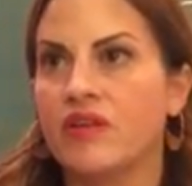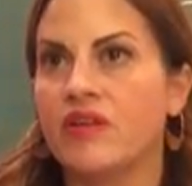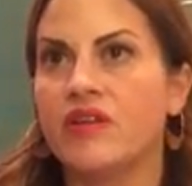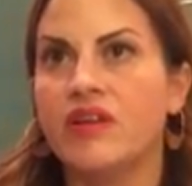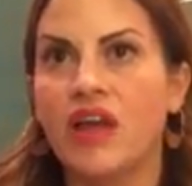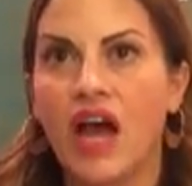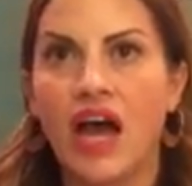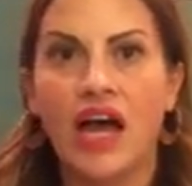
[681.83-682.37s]

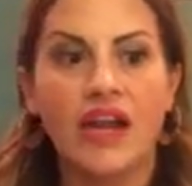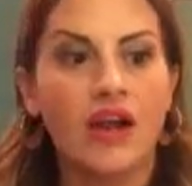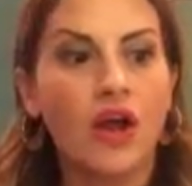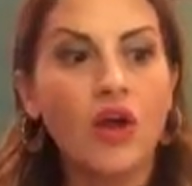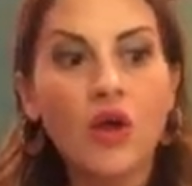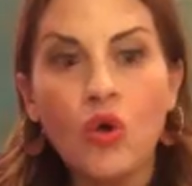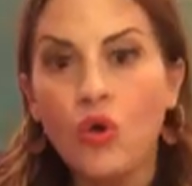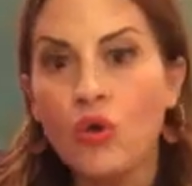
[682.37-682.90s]
not
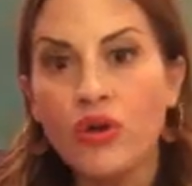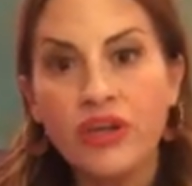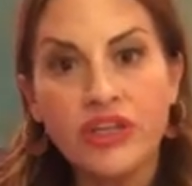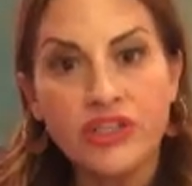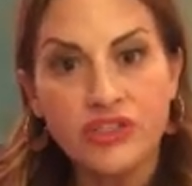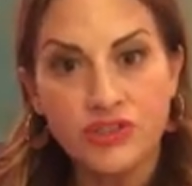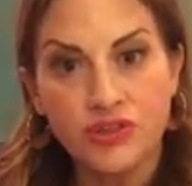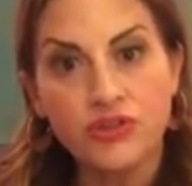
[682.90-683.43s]

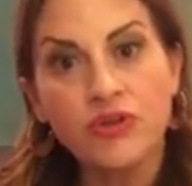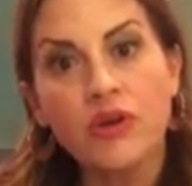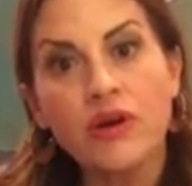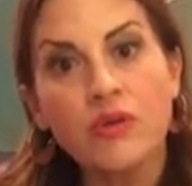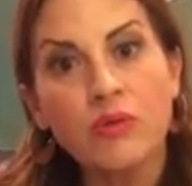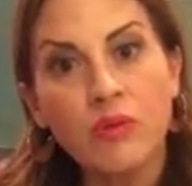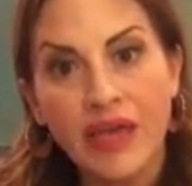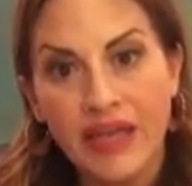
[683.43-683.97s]
according to
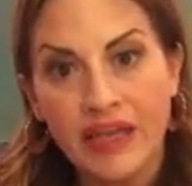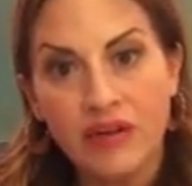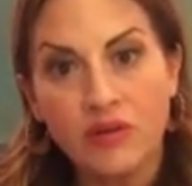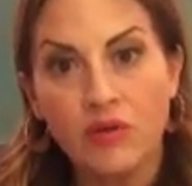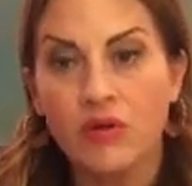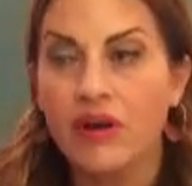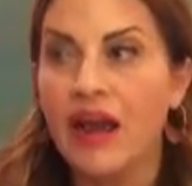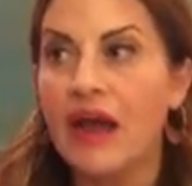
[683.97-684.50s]
your weight
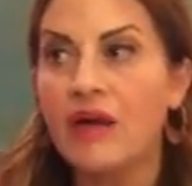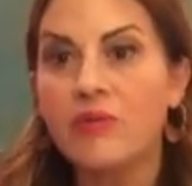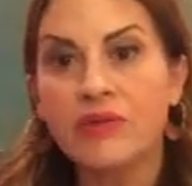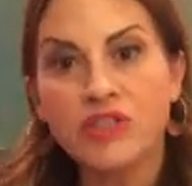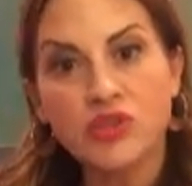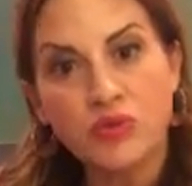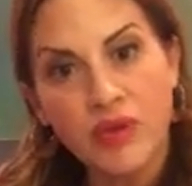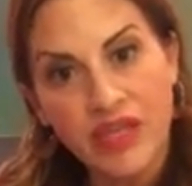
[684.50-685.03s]
or how
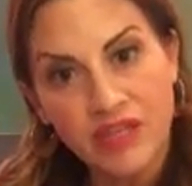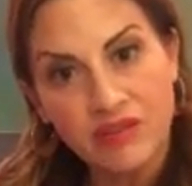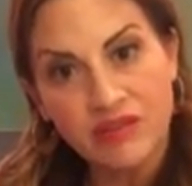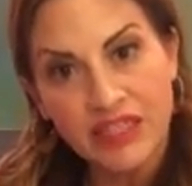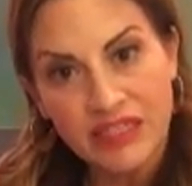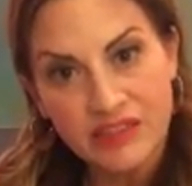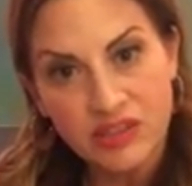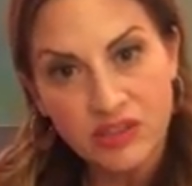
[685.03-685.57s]
much weight you'd
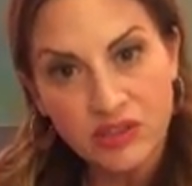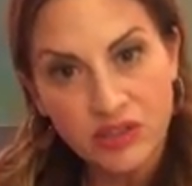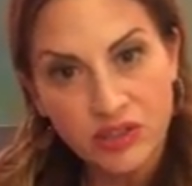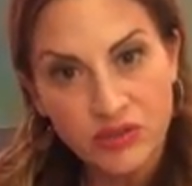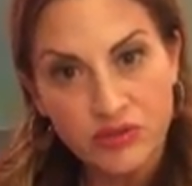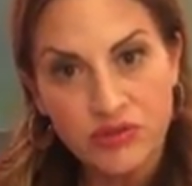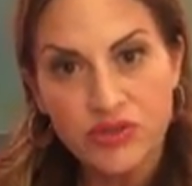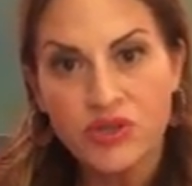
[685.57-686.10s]
like to
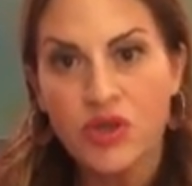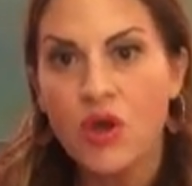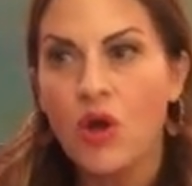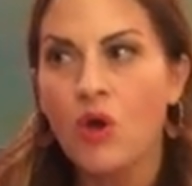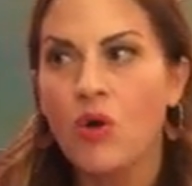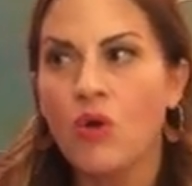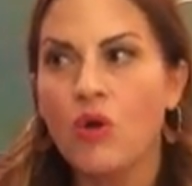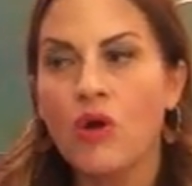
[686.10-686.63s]
lose
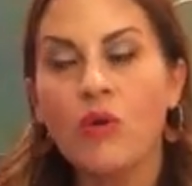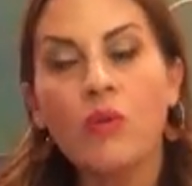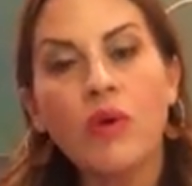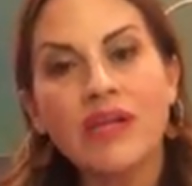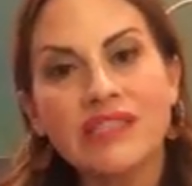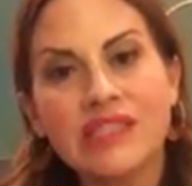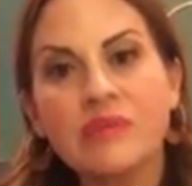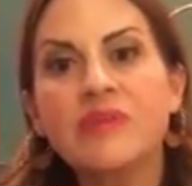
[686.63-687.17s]
or
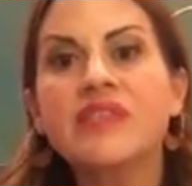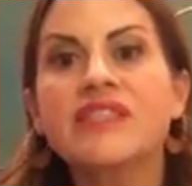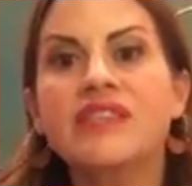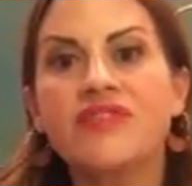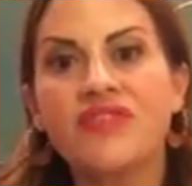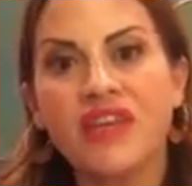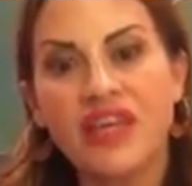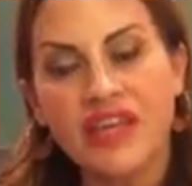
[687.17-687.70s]
what
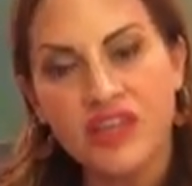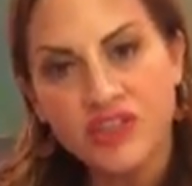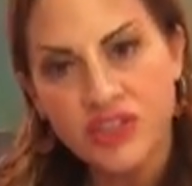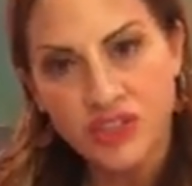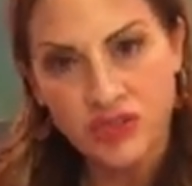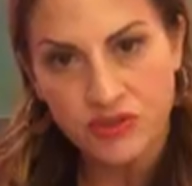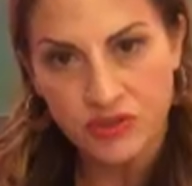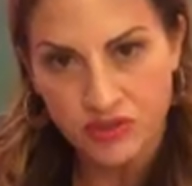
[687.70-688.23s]
specific
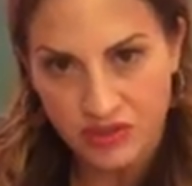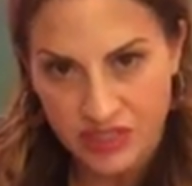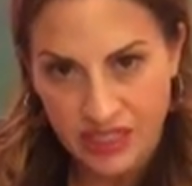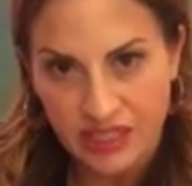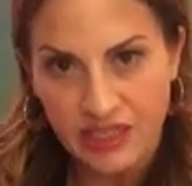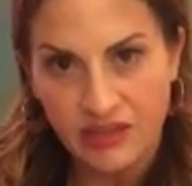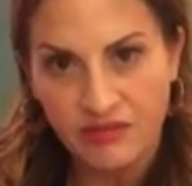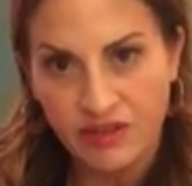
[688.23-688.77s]
issue you're
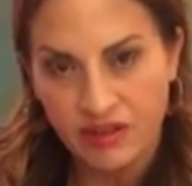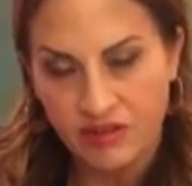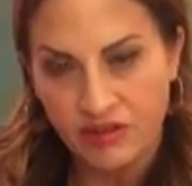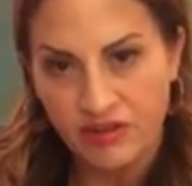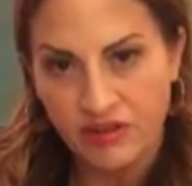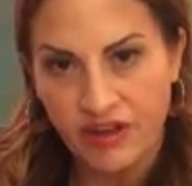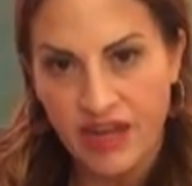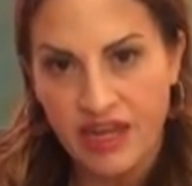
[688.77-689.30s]
dealing with
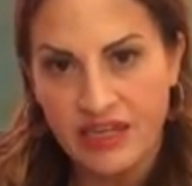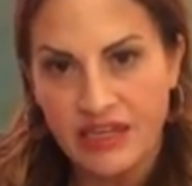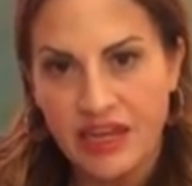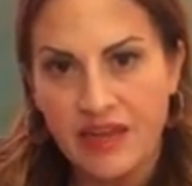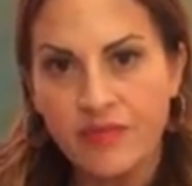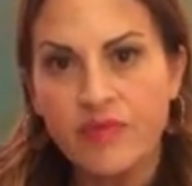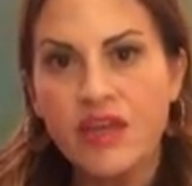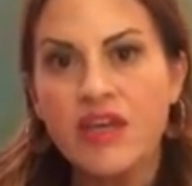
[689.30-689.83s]
on your
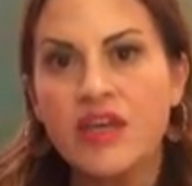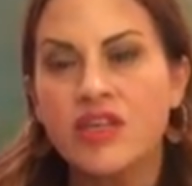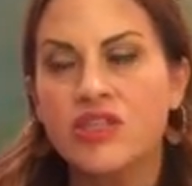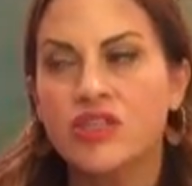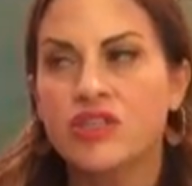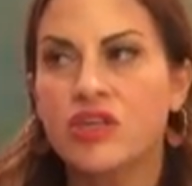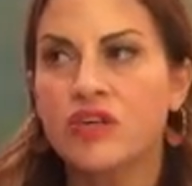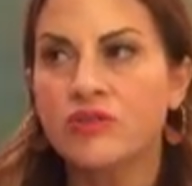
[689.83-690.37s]
8-day.
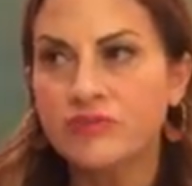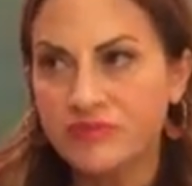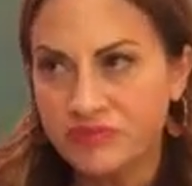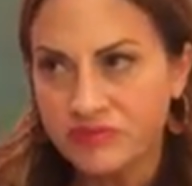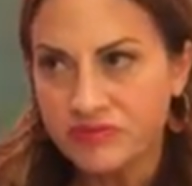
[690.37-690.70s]
So